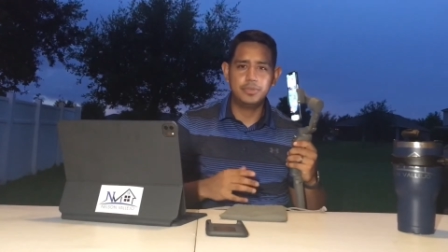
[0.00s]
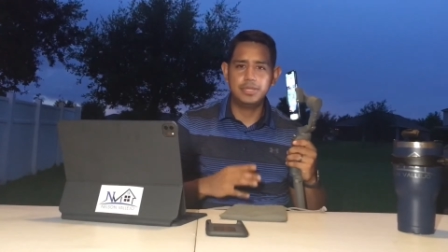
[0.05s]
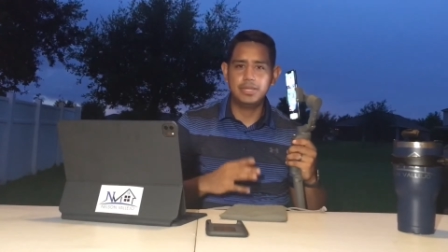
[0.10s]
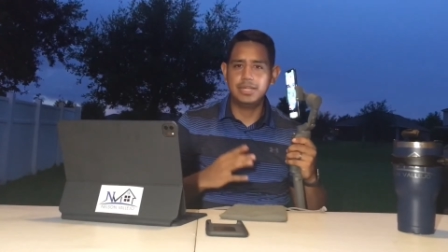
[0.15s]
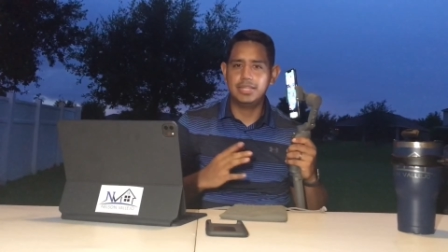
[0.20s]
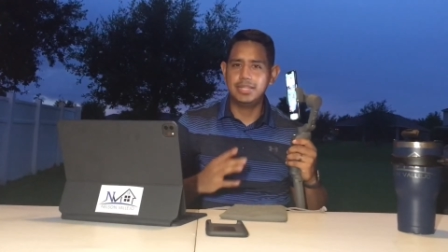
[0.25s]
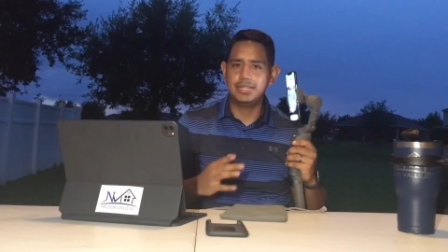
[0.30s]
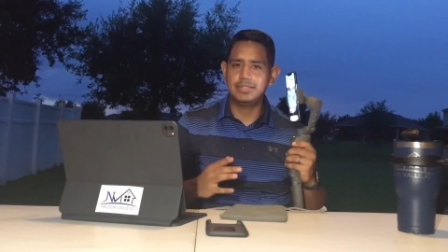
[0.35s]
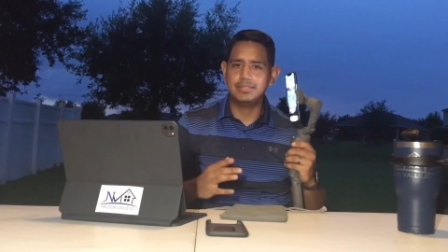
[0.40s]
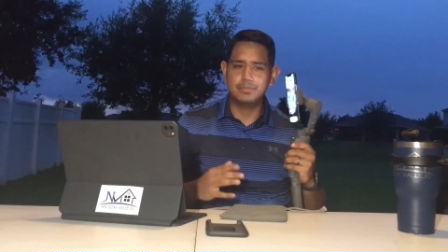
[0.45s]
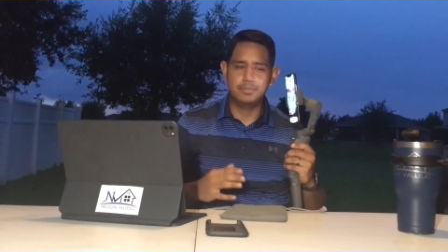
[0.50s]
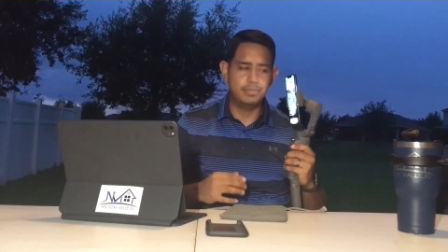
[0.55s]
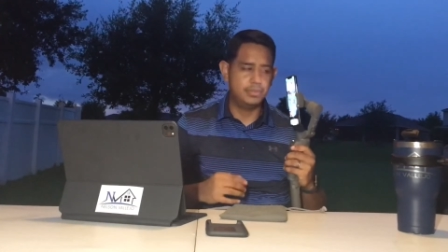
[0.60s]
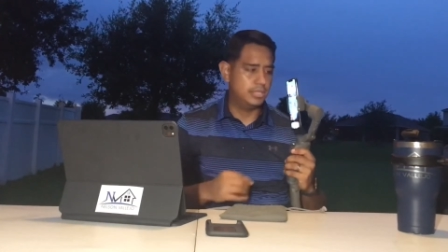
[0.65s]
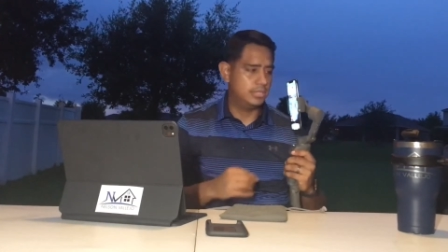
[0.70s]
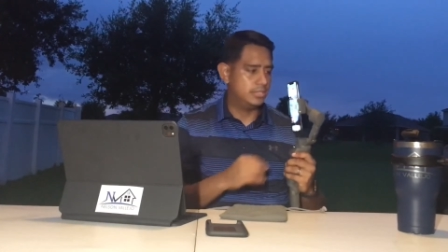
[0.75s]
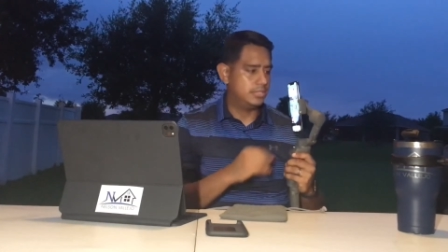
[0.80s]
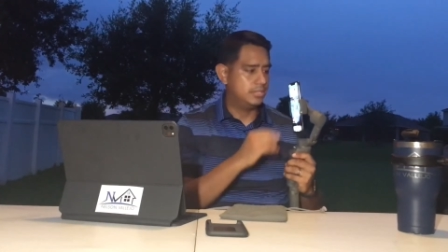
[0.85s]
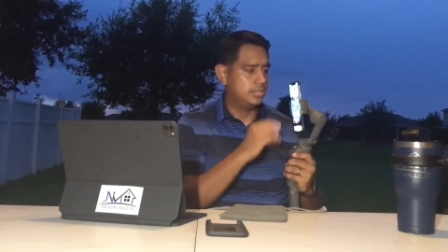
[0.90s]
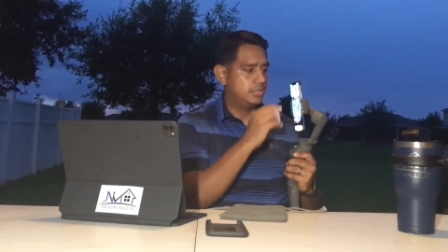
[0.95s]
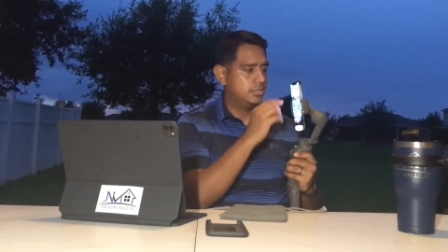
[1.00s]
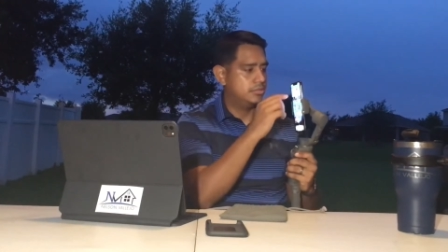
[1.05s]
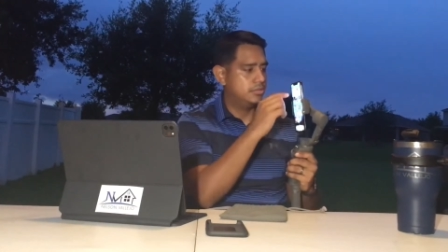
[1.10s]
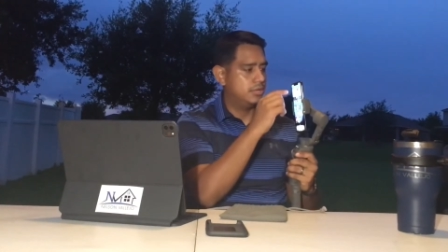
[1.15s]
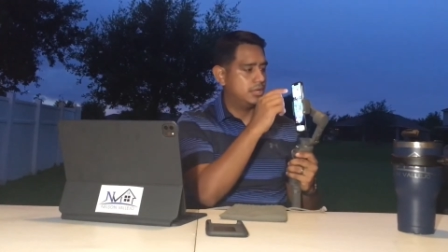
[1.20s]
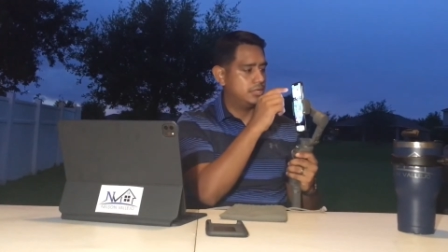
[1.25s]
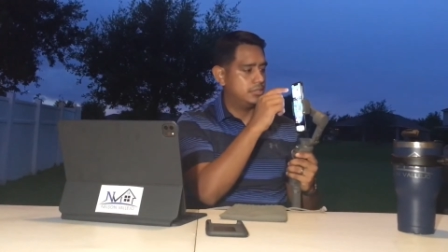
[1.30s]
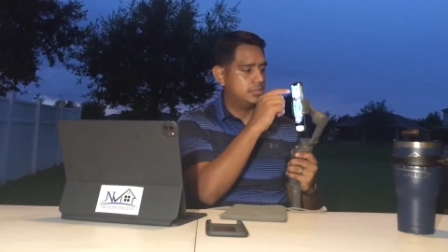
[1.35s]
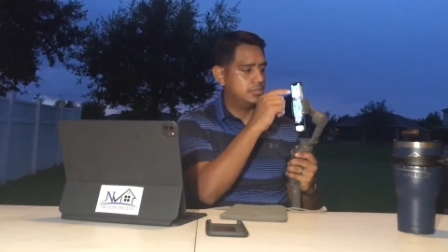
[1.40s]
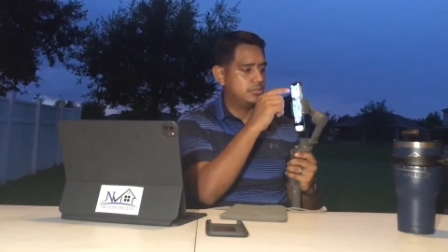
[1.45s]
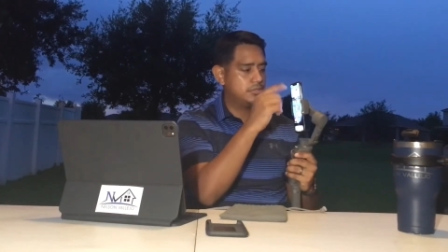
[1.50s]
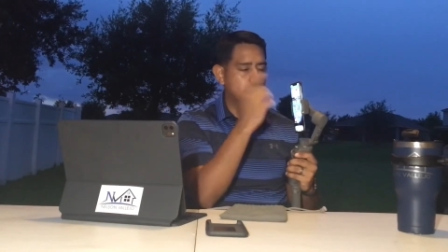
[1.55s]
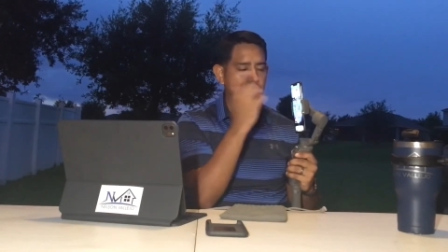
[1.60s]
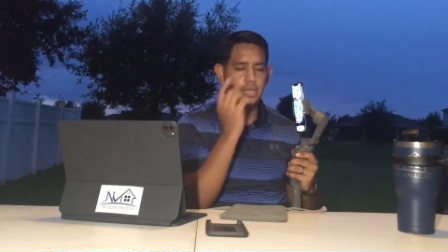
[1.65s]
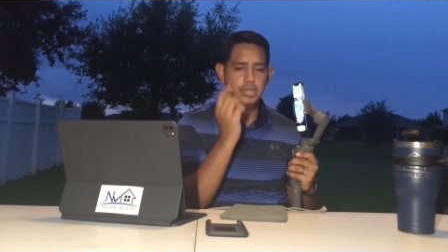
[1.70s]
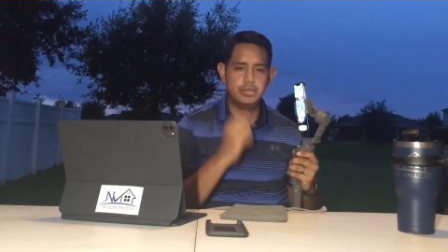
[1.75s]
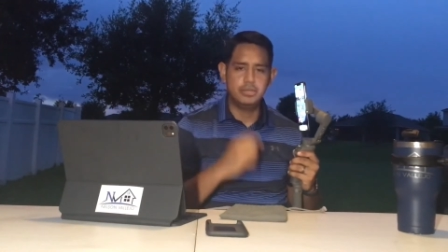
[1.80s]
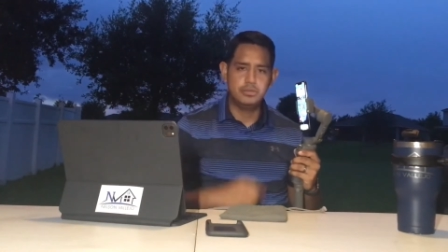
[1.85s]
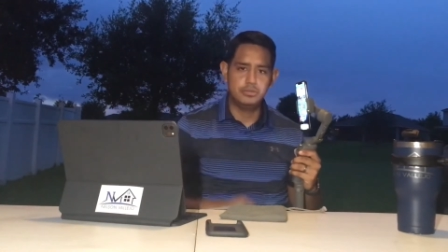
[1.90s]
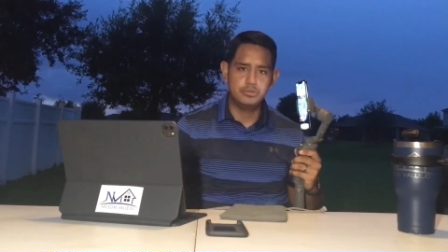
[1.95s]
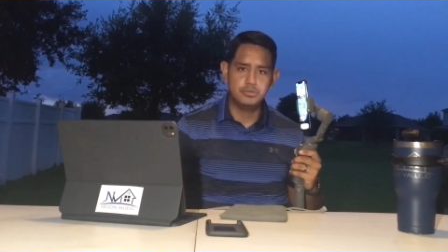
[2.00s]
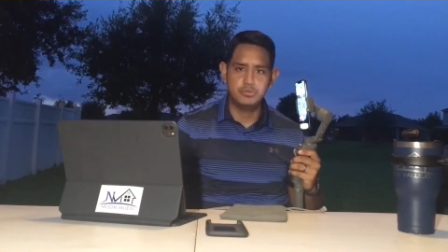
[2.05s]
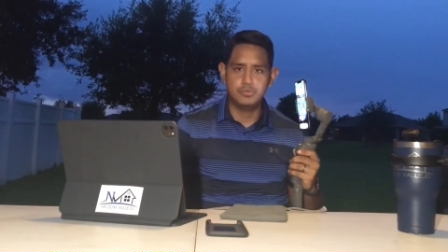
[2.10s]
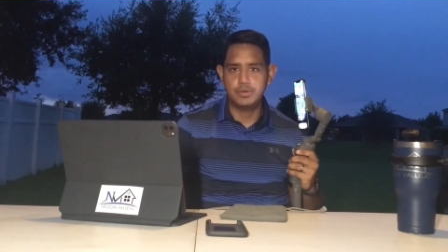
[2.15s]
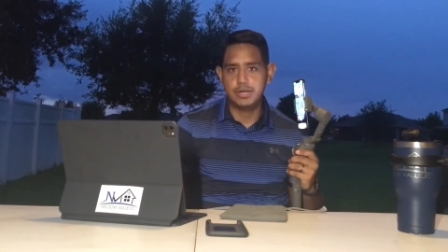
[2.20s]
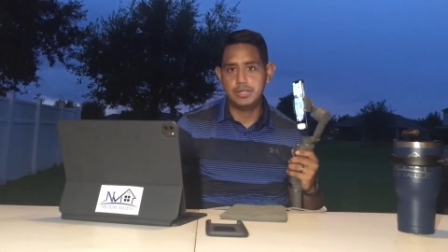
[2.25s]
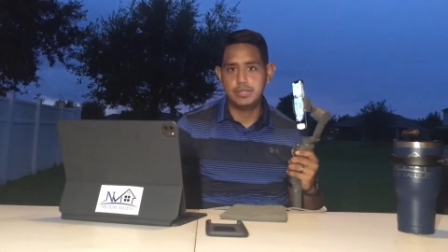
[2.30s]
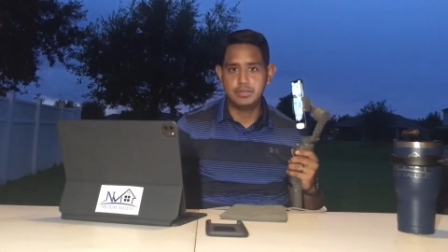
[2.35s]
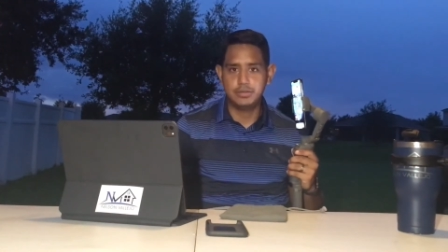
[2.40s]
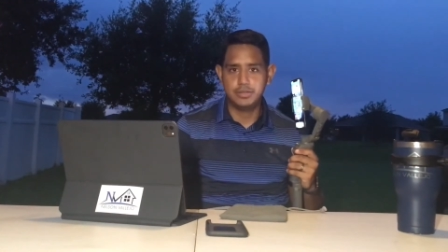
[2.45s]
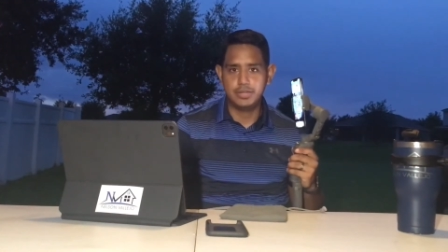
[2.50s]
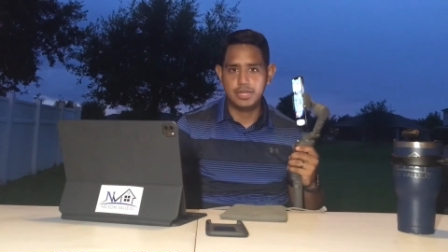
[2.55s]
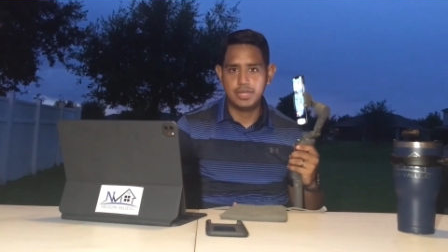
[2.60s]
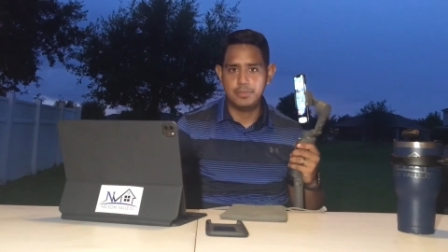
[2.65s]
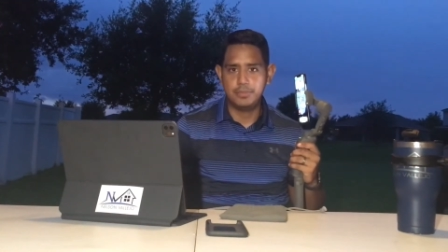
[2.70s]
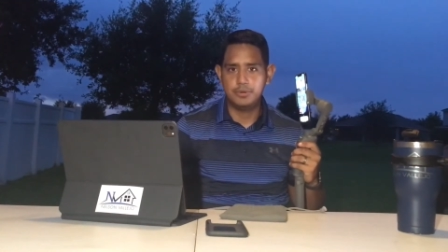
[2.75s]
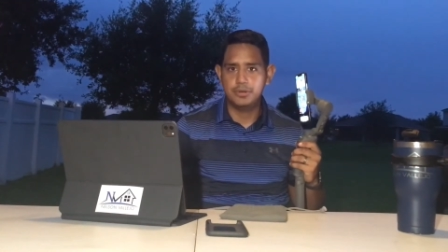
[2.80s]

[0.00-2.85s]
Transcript: I like simplicity, so I just go ahead and use a regular camera.